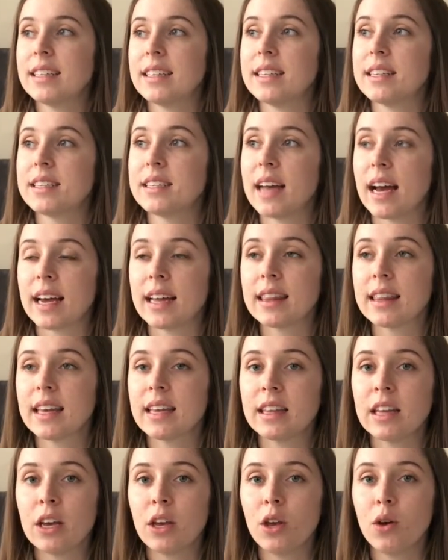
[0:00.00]
the second thing
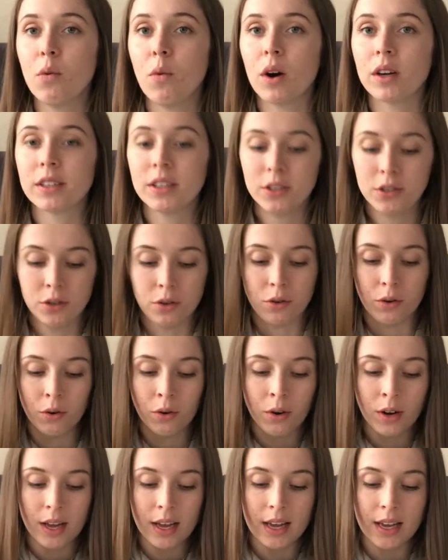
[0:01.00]
that you want to do
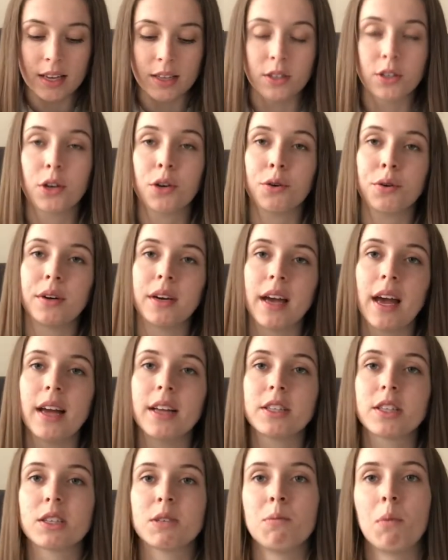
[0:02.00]
is
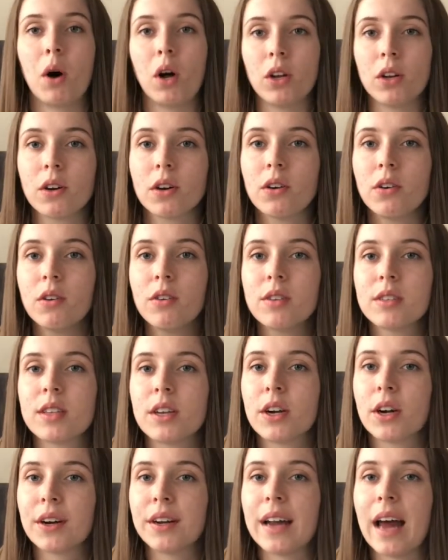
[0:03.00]
create smaller goals that
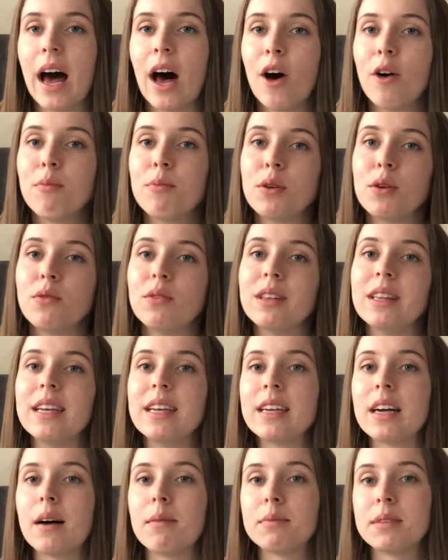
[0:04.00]
are going to help you
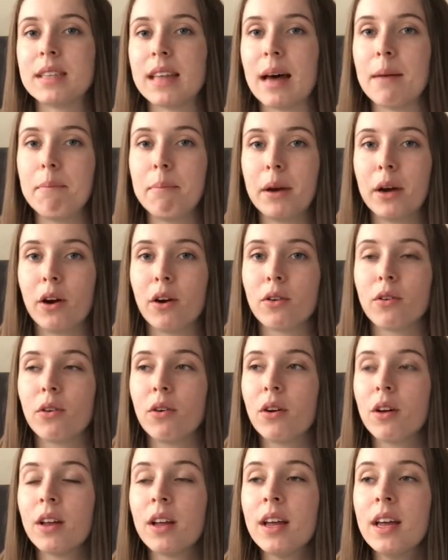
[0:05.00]
lead up to that bigger
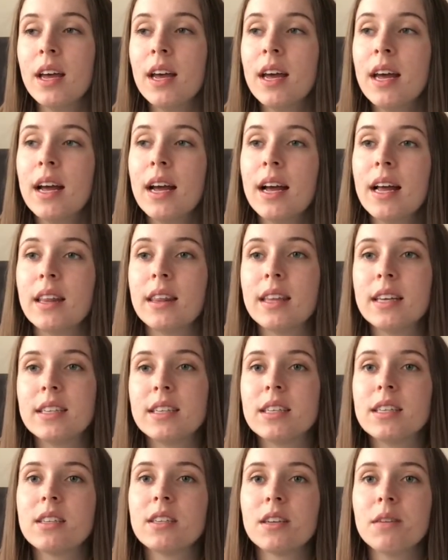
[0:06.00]
goal. This
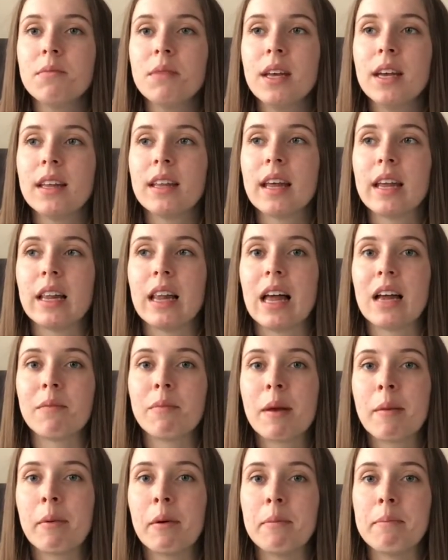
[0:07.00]
is something that a lot of
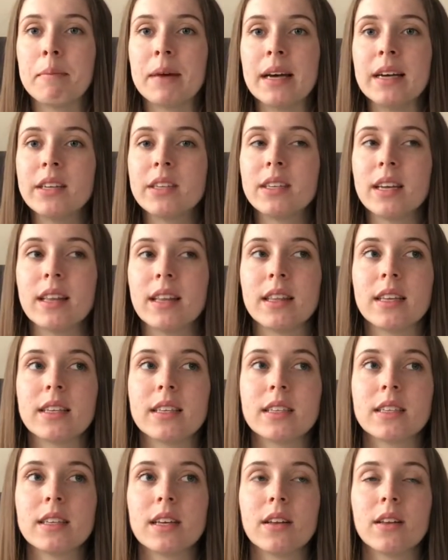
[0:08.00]
people miss, and this
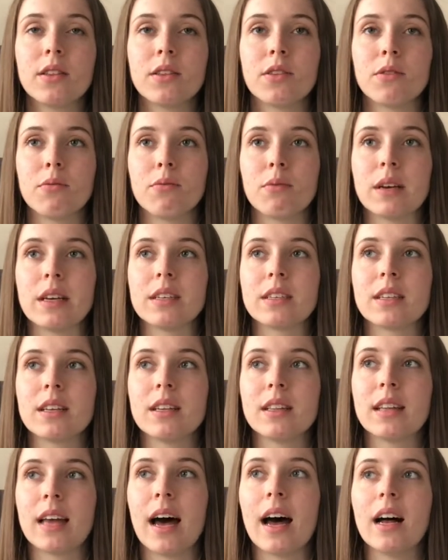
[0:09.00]
is the reason
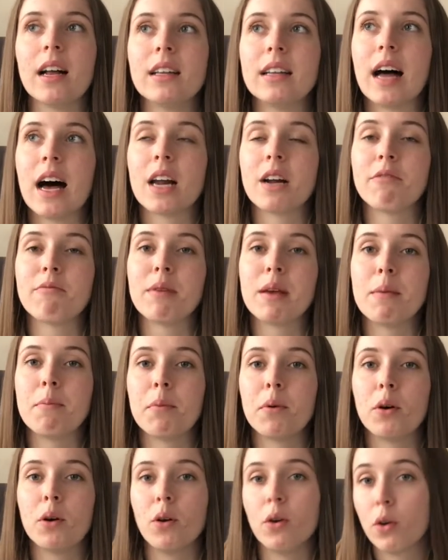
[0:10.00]
that a lot of
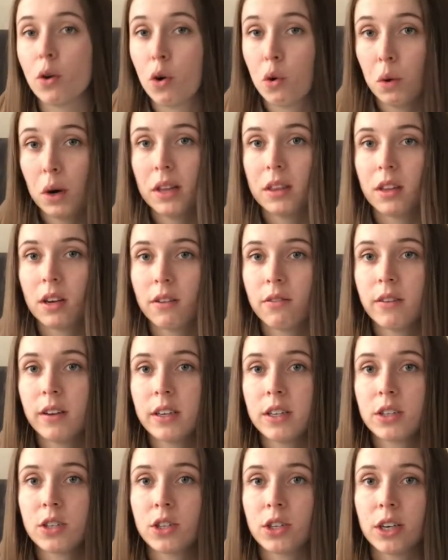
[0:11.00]
people quit their
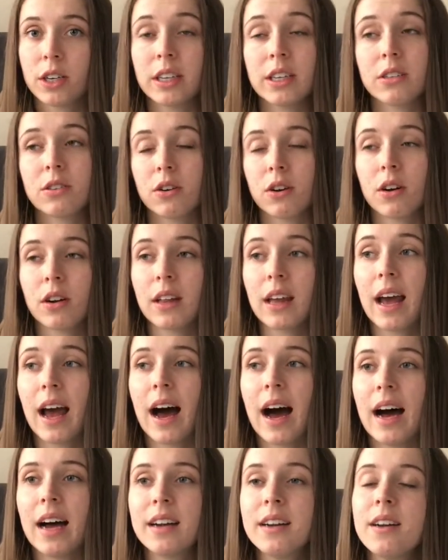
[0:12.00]
fitness journeys early
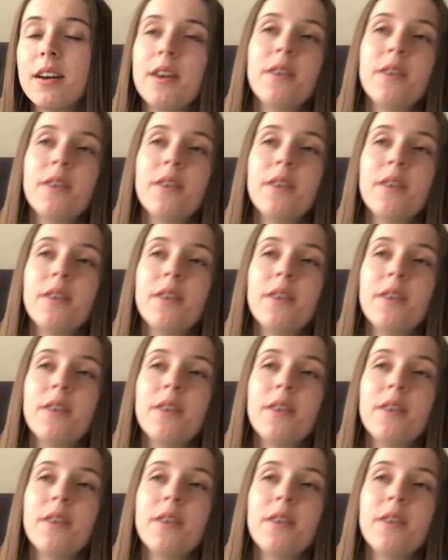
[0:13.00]
on.